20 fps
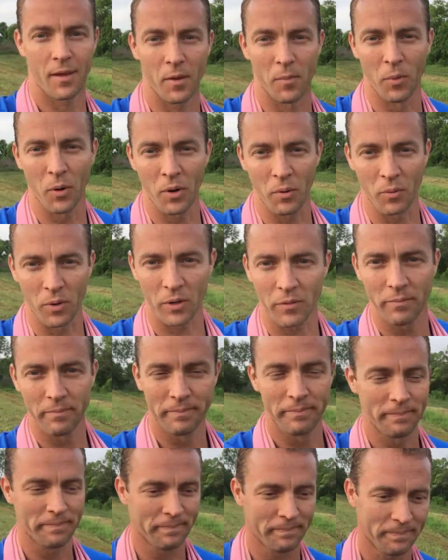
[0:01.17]
Good morning,
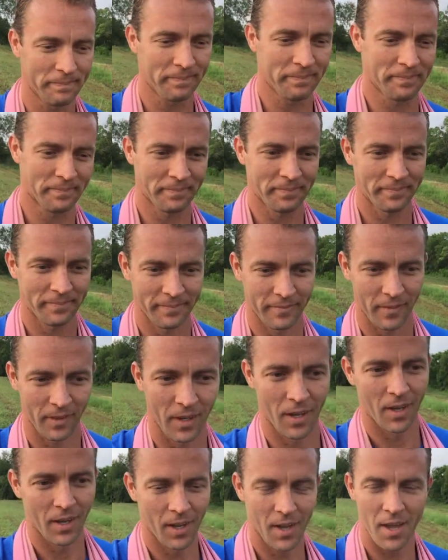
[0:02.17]
world.
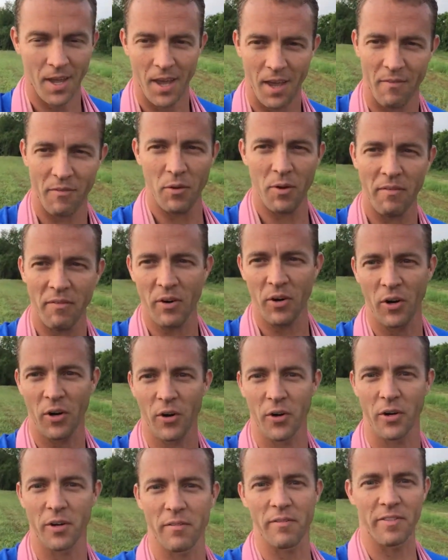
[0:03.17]
Have you ever
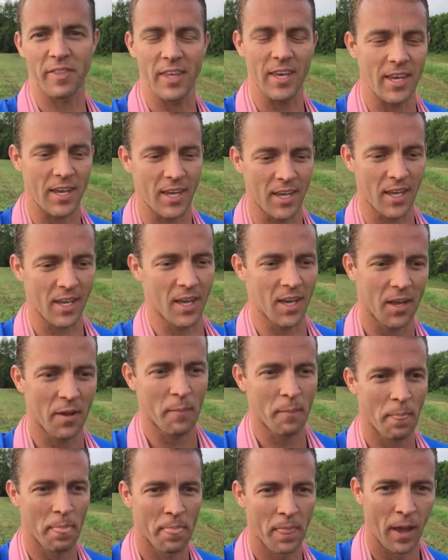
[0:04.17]
heard of the
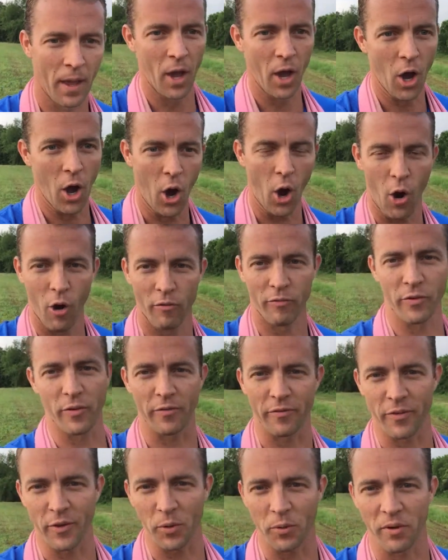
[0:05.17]

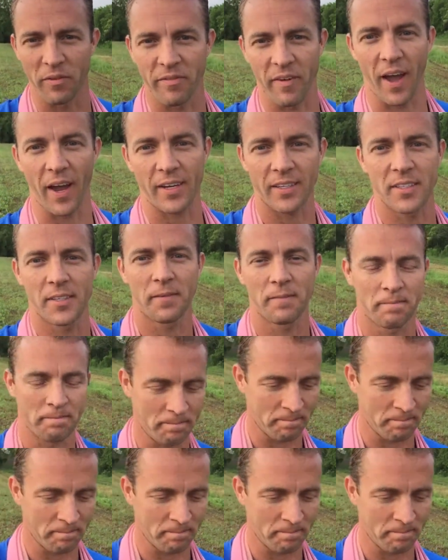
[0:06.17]
overview effect?